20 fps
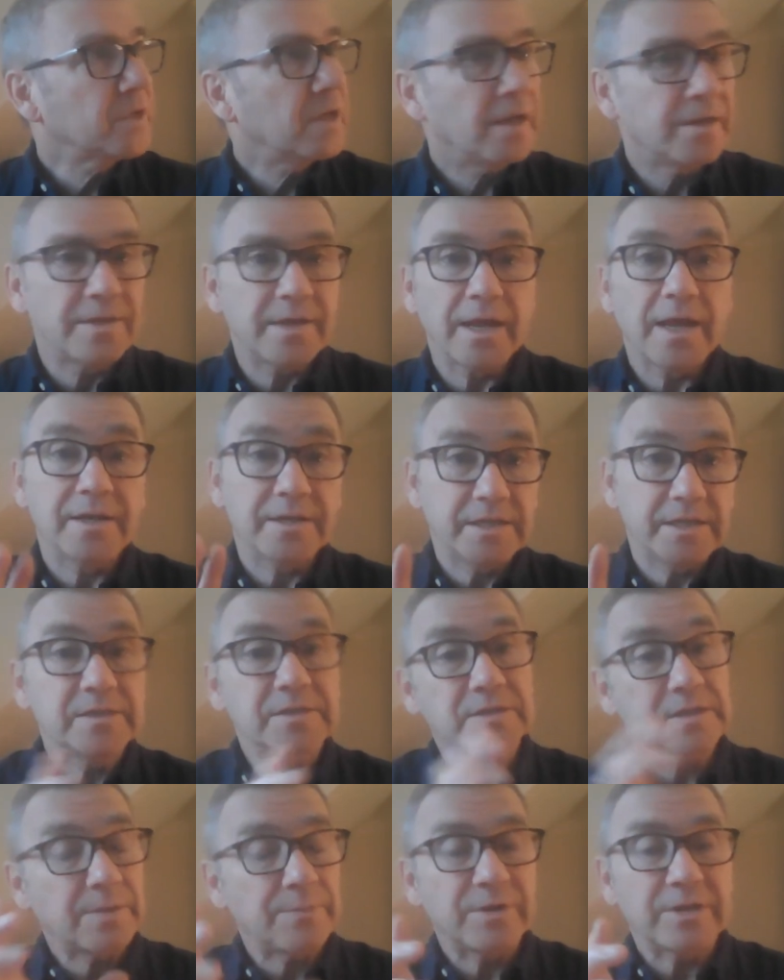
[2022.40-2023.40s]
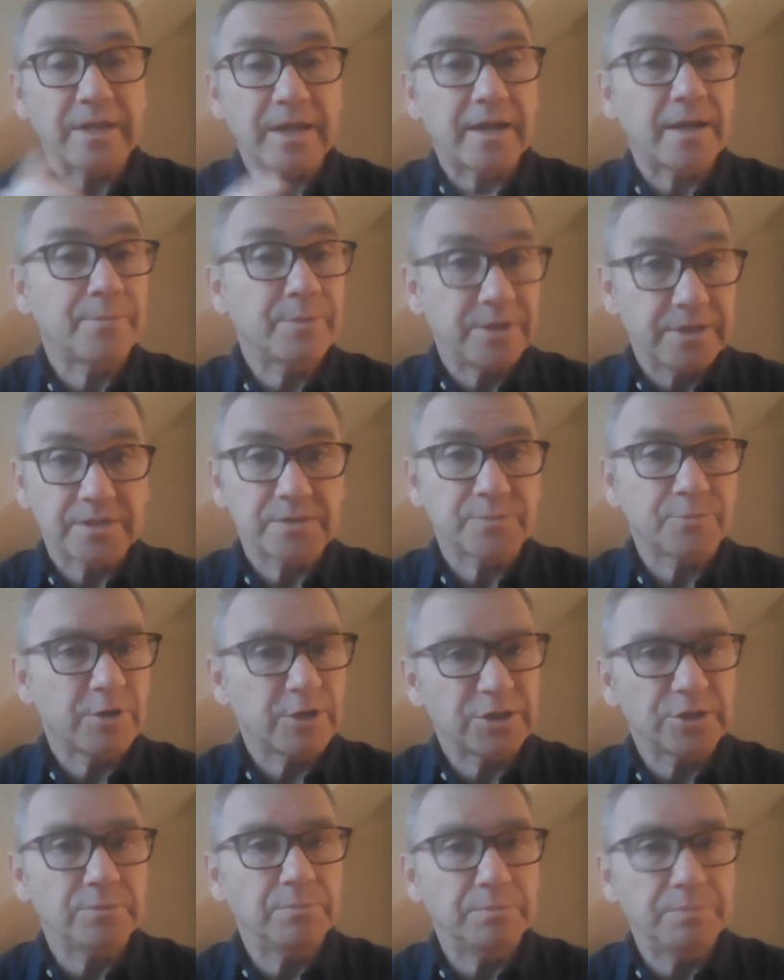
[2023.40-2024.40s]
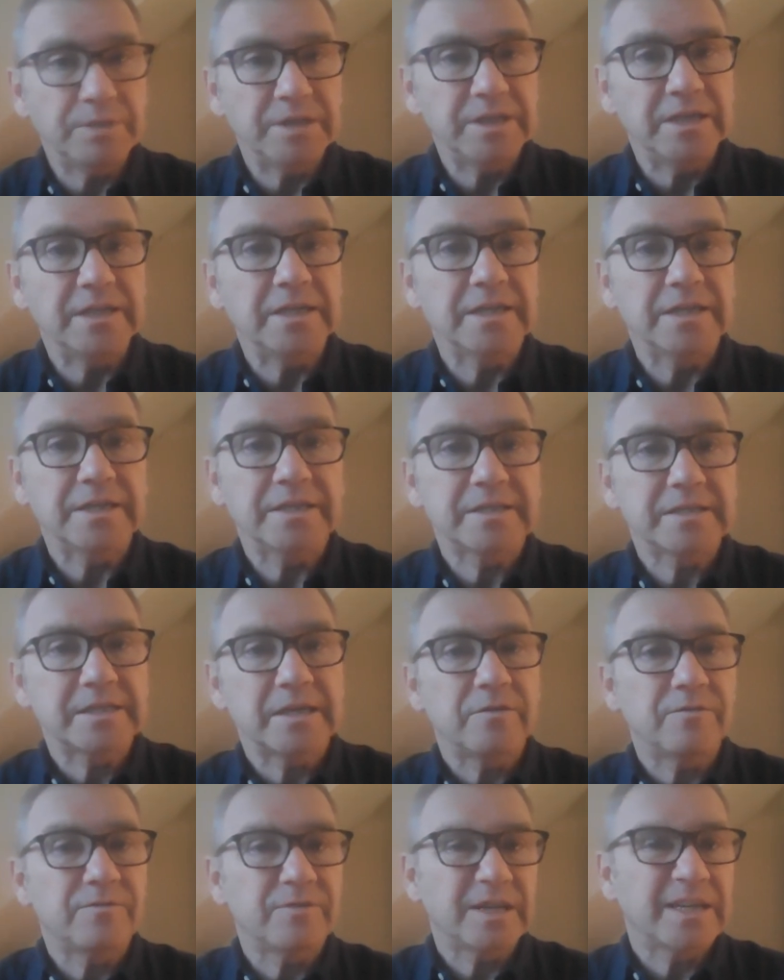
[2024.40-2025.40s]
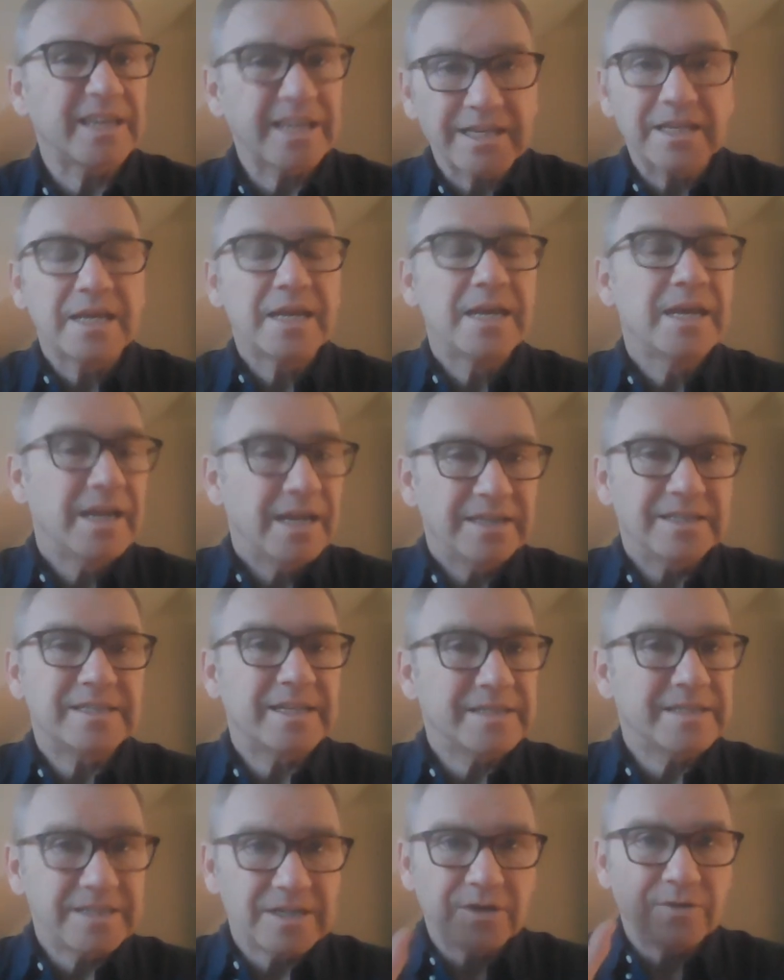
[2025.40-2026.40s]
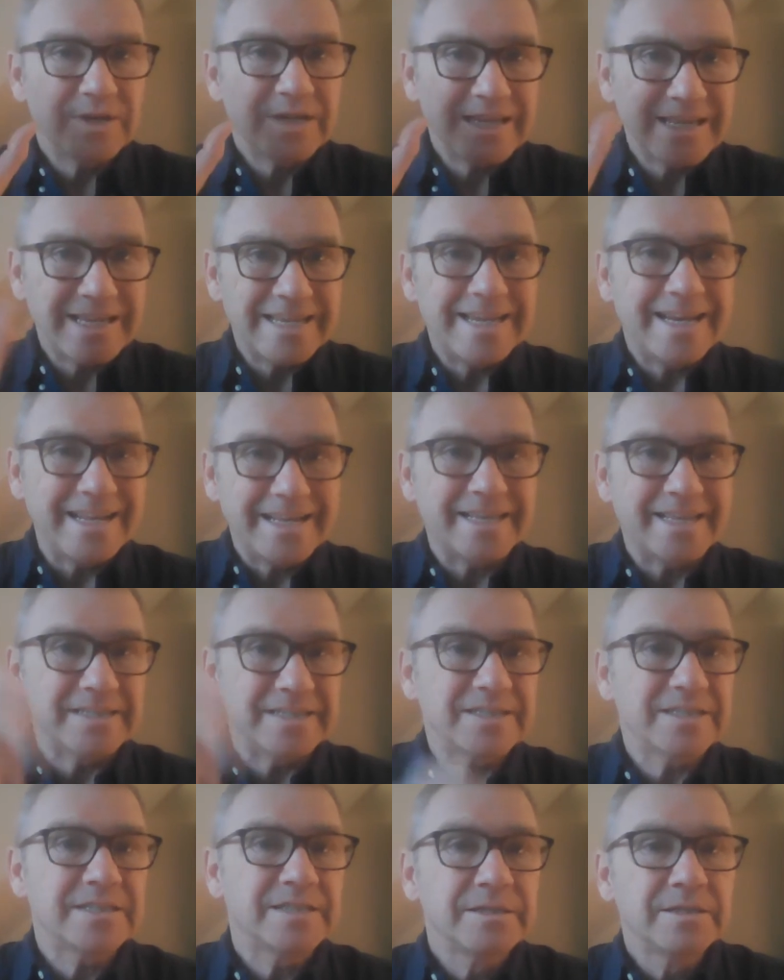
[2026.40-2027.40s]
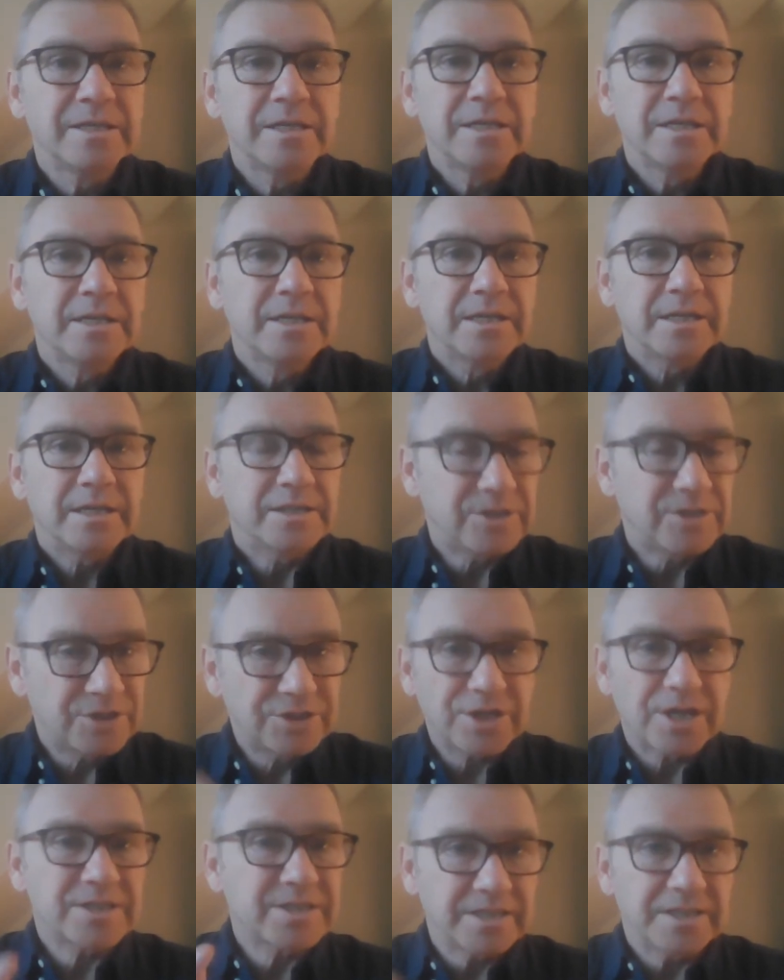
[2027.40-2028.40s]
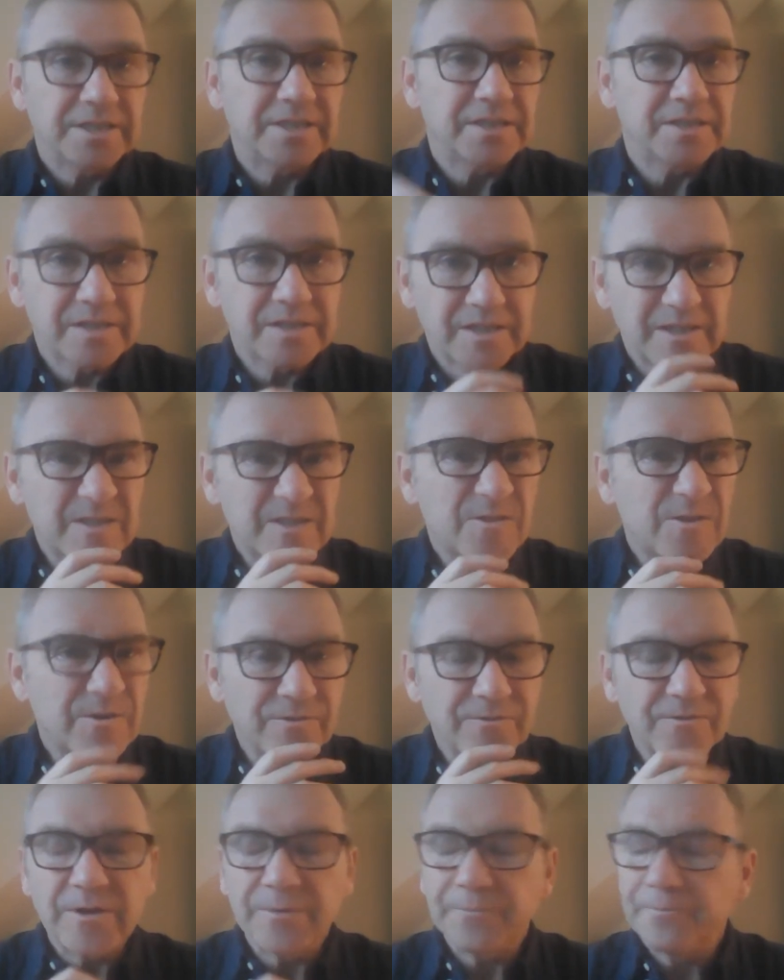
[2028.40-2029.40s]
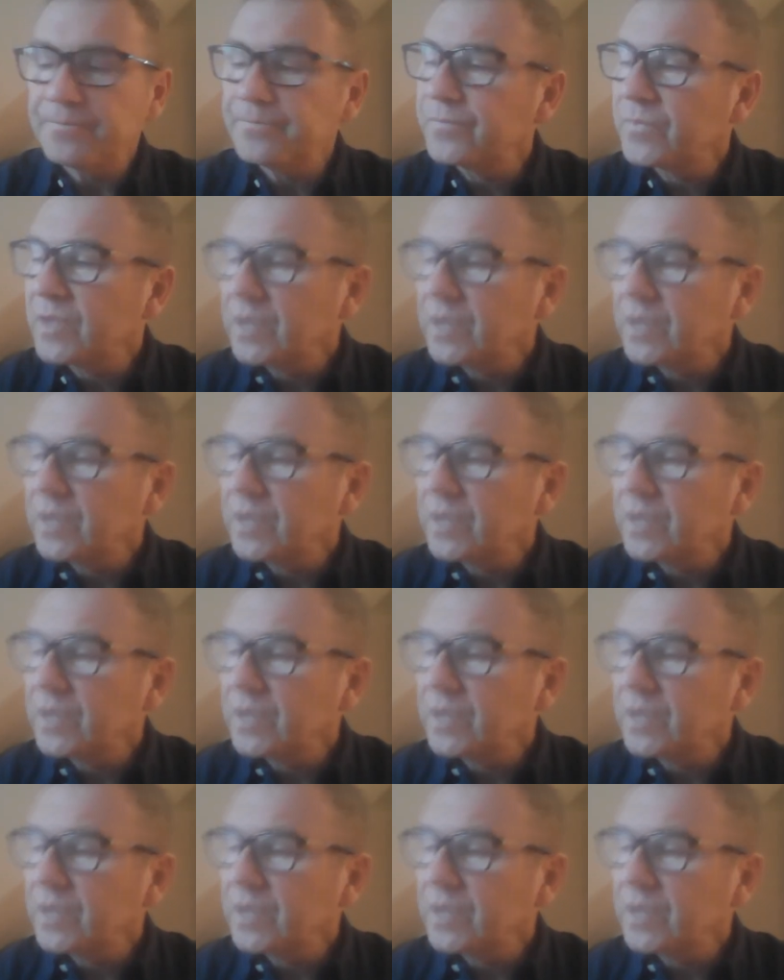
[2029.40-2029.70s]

And the, and he's summing that up in the expression being in itself. Like it and he says, you know, it is. It just is. And he sort of um,